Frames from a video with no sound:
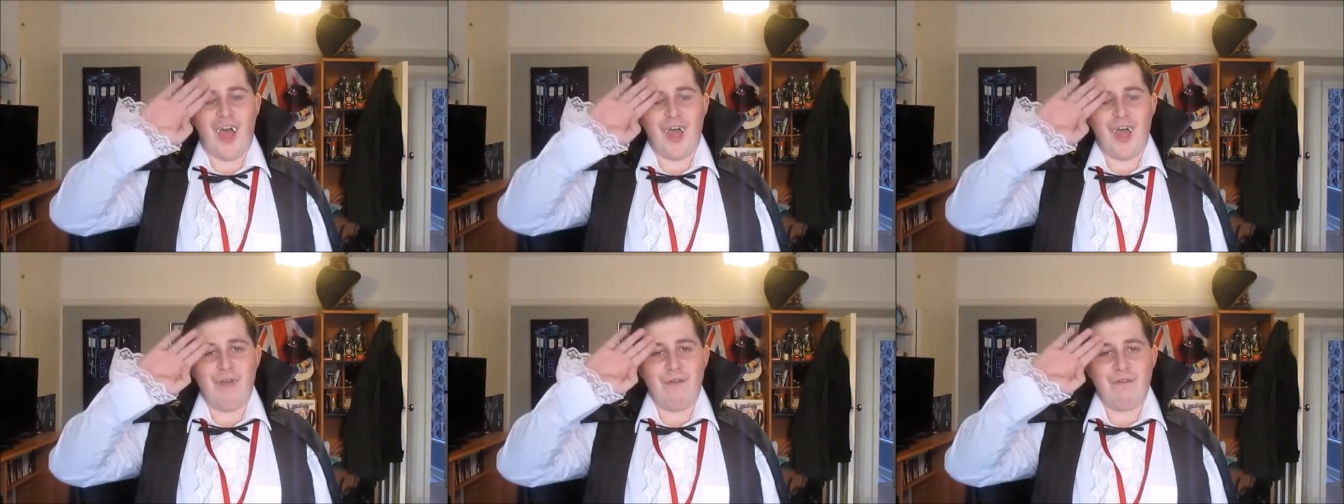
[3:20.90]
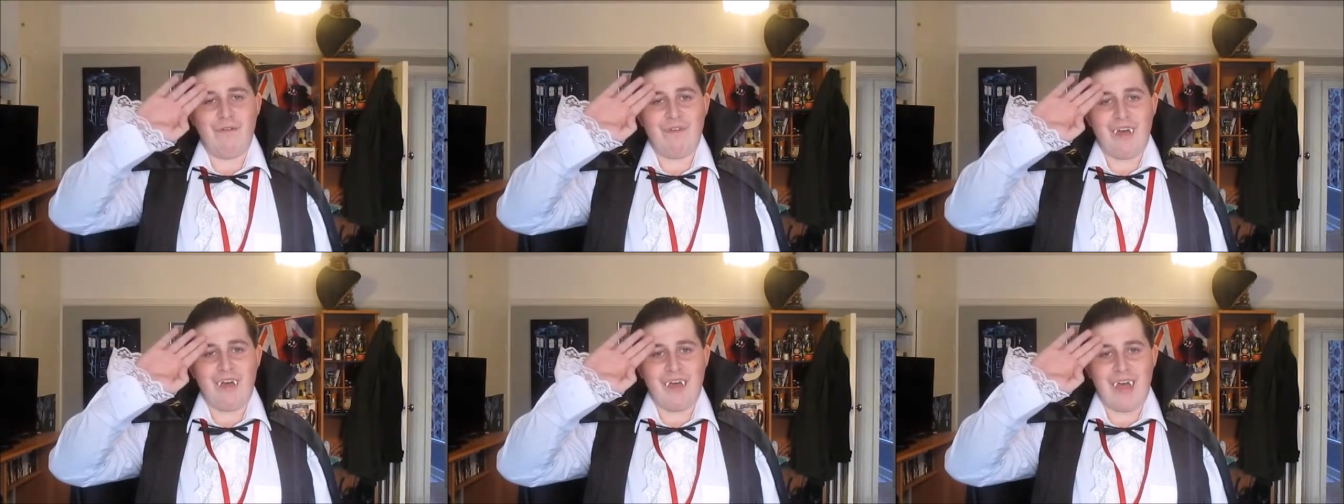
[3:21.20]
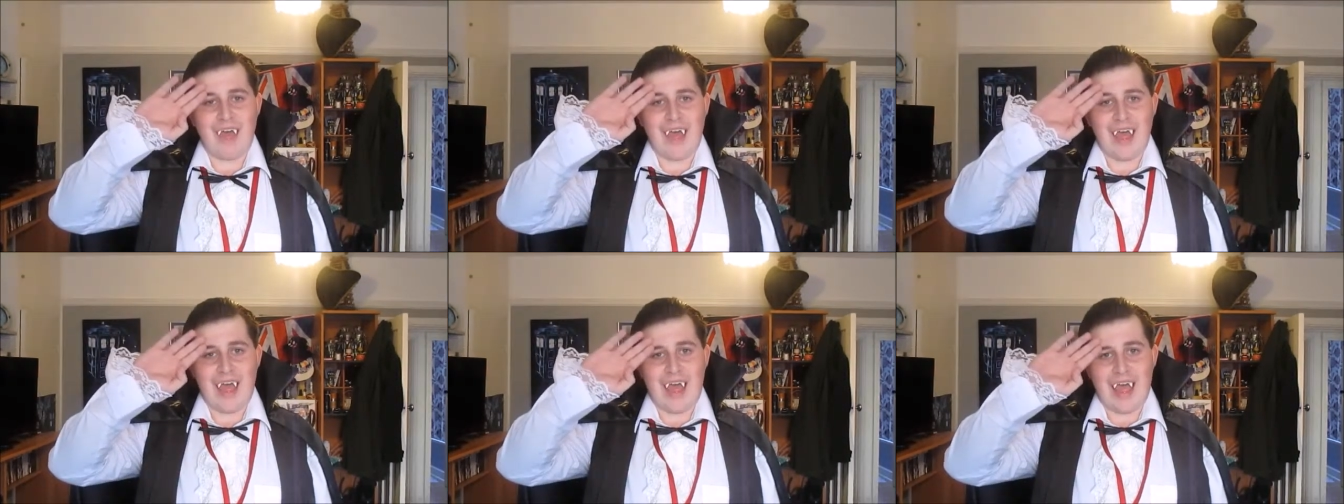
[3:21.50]
Over
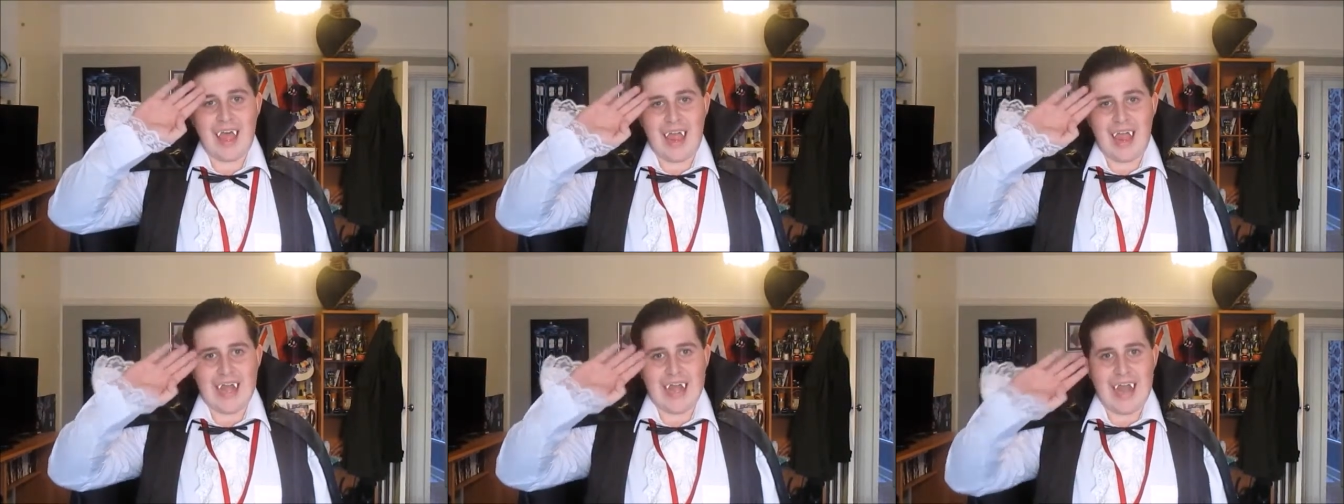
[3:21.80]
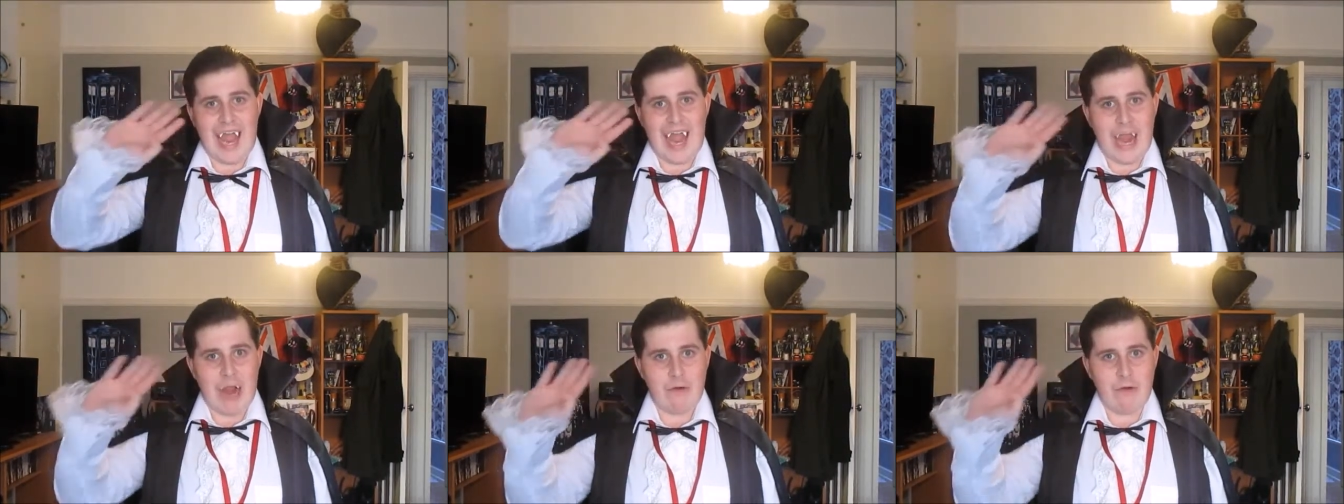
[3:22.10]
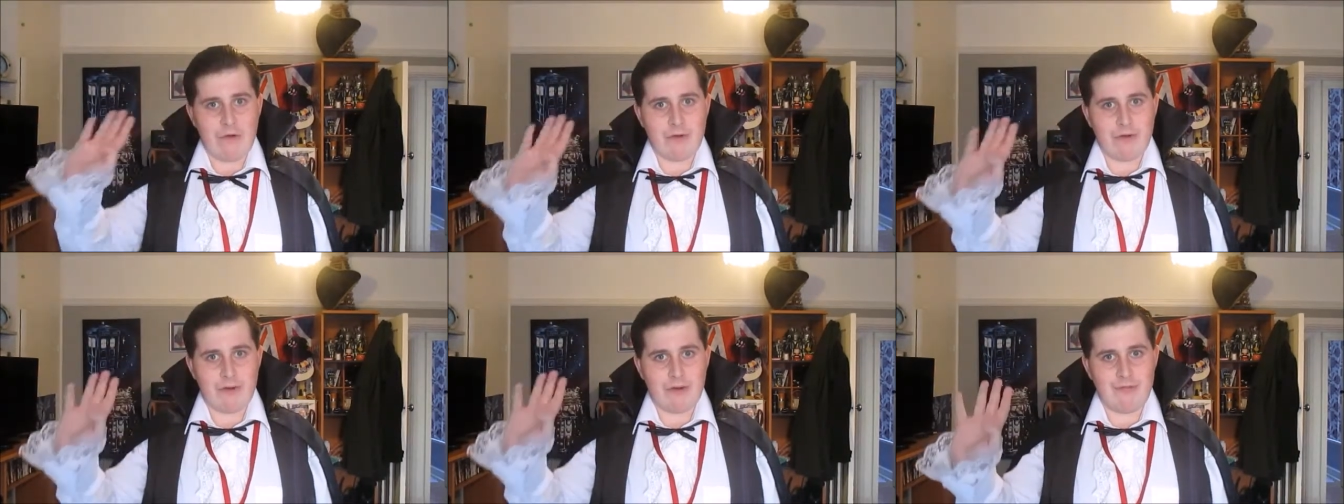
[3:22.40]
and
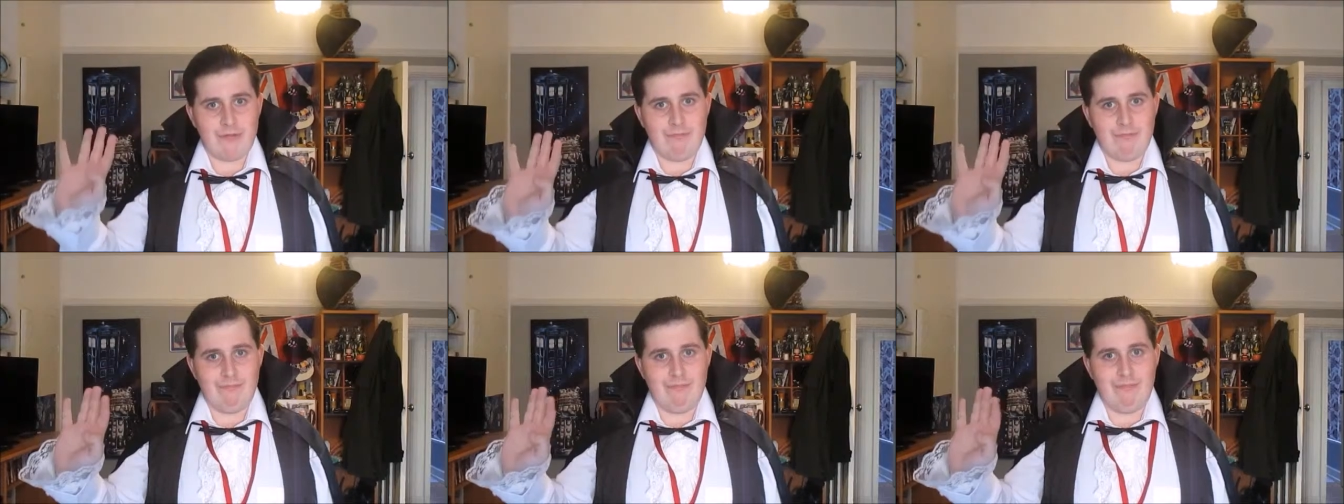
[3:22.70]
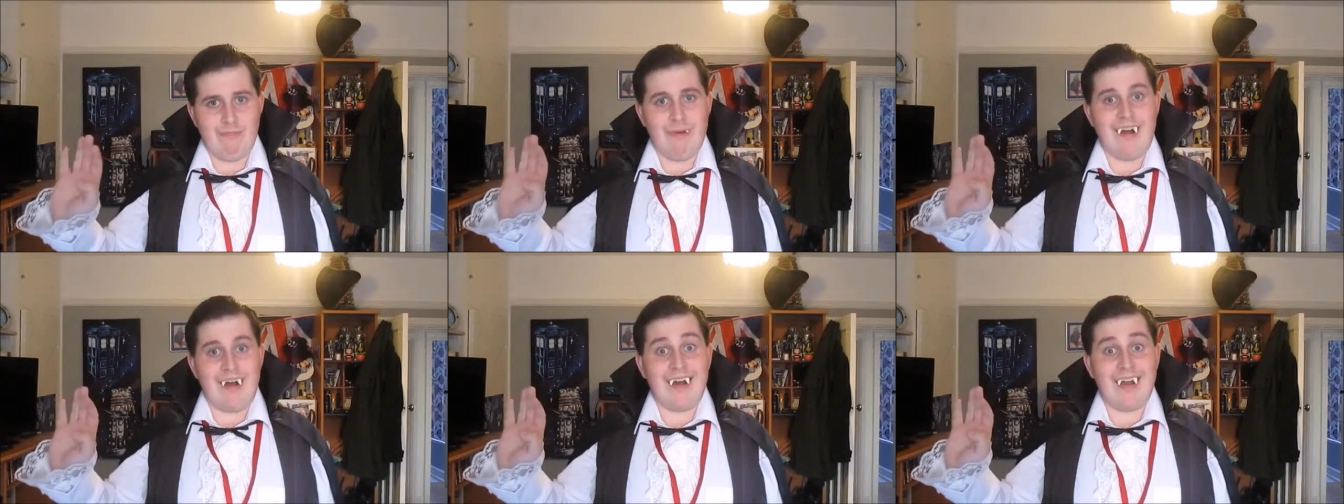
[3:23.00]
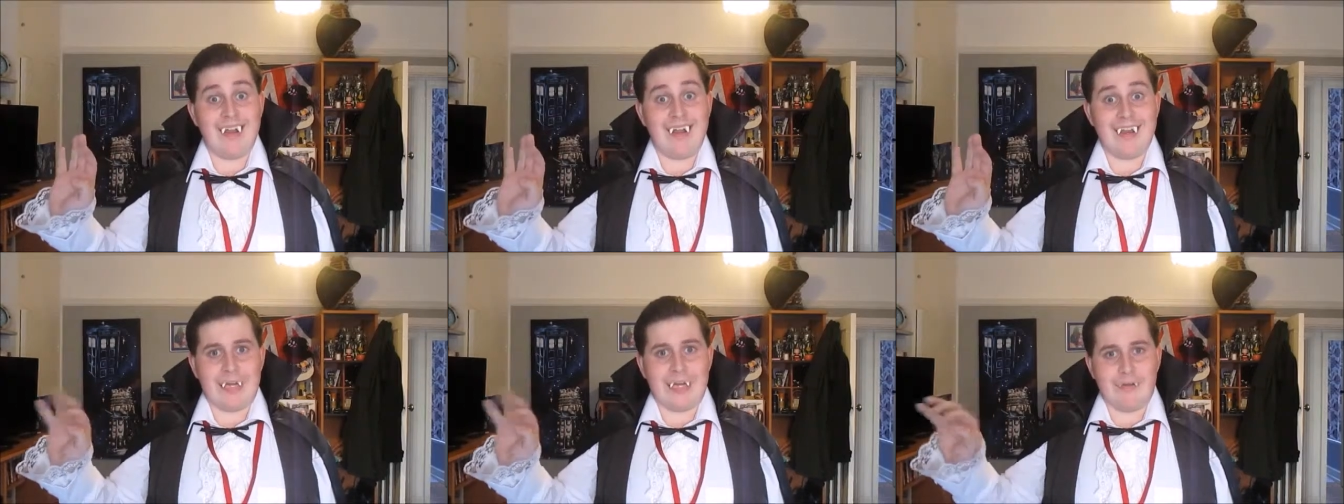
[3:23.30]
out.
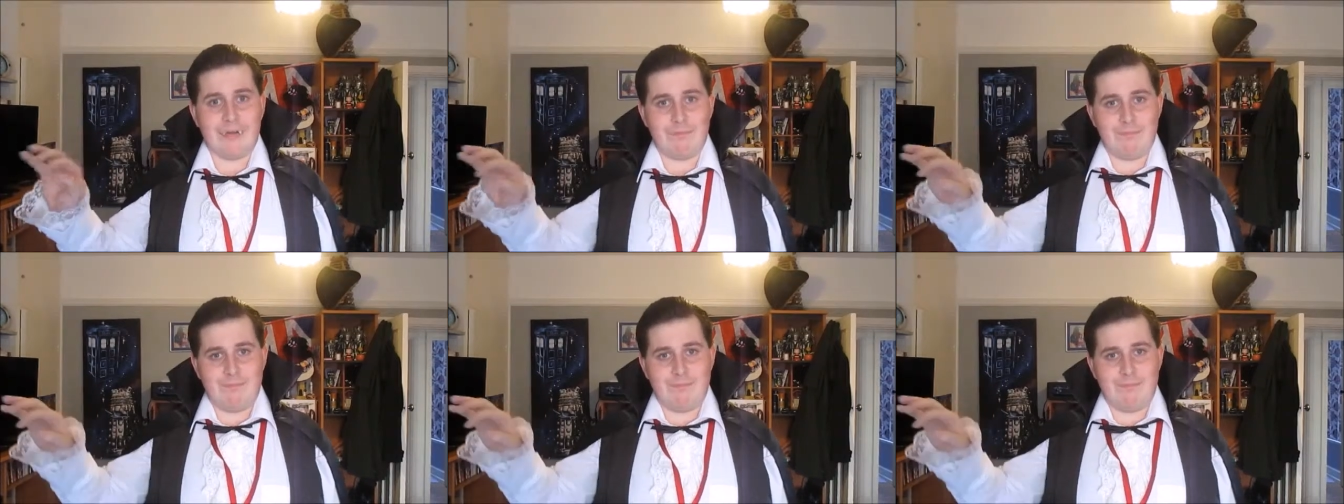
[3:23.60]
Bye.